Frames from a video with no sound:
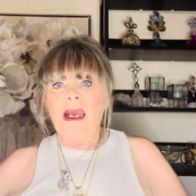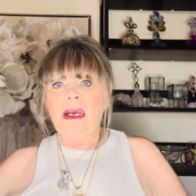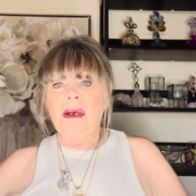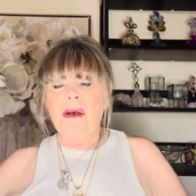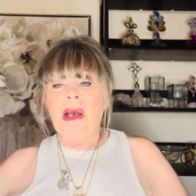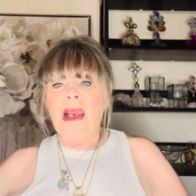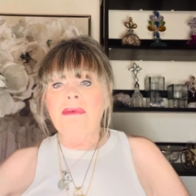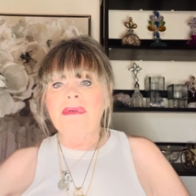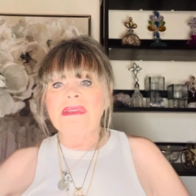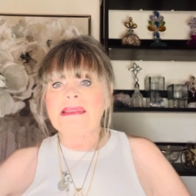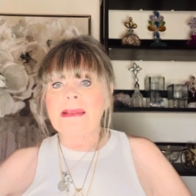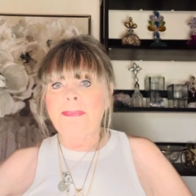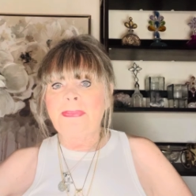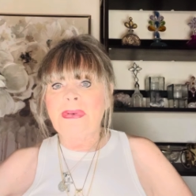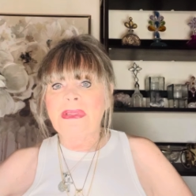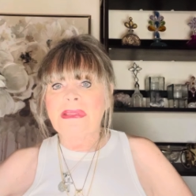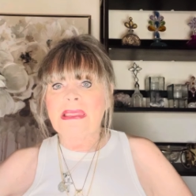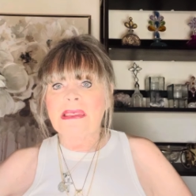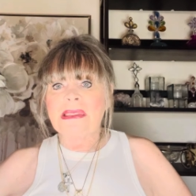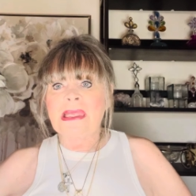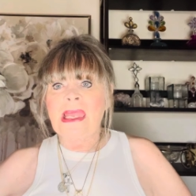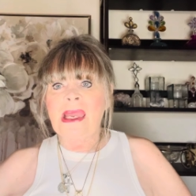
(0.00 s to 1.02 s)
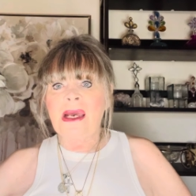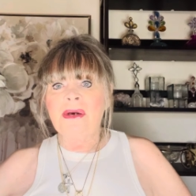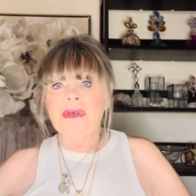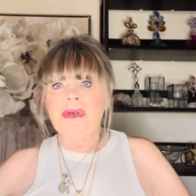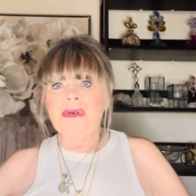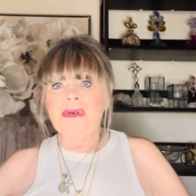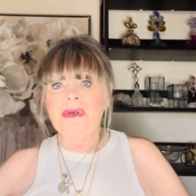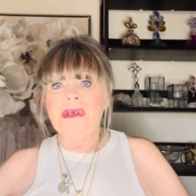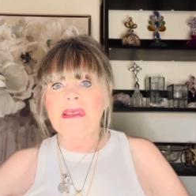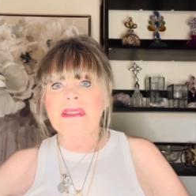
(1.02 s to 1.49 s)
I was up at the
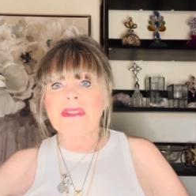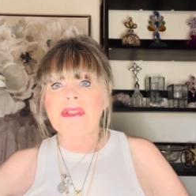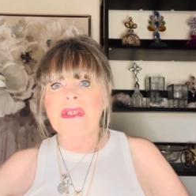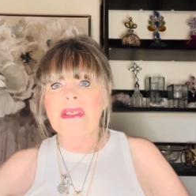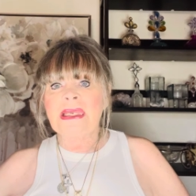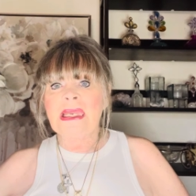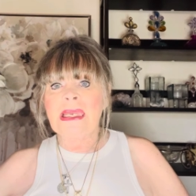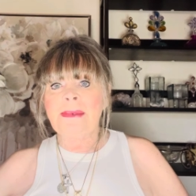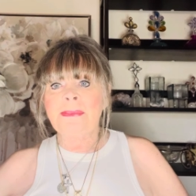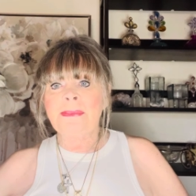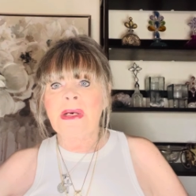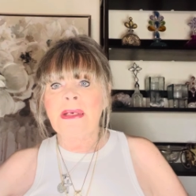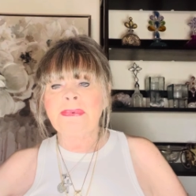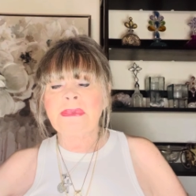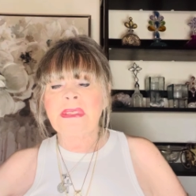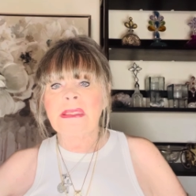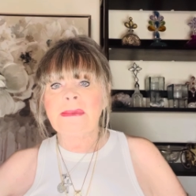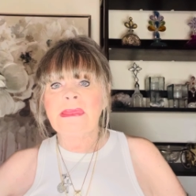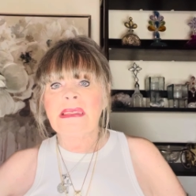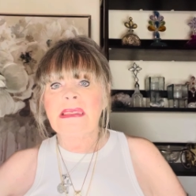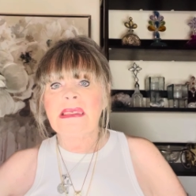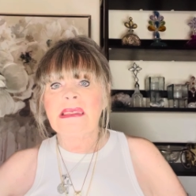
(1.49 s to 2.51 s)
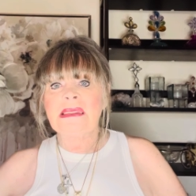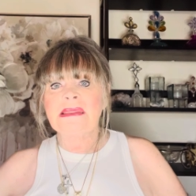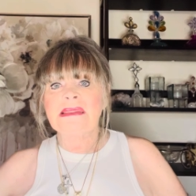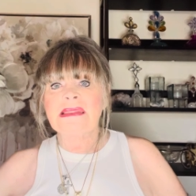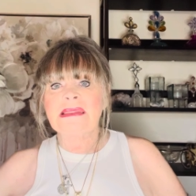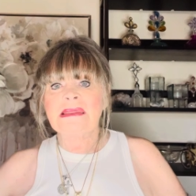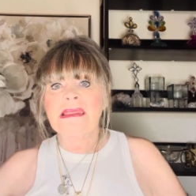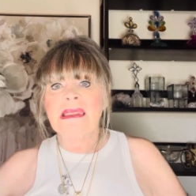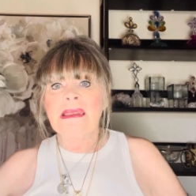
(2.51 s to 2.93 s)
counter and she came up to me and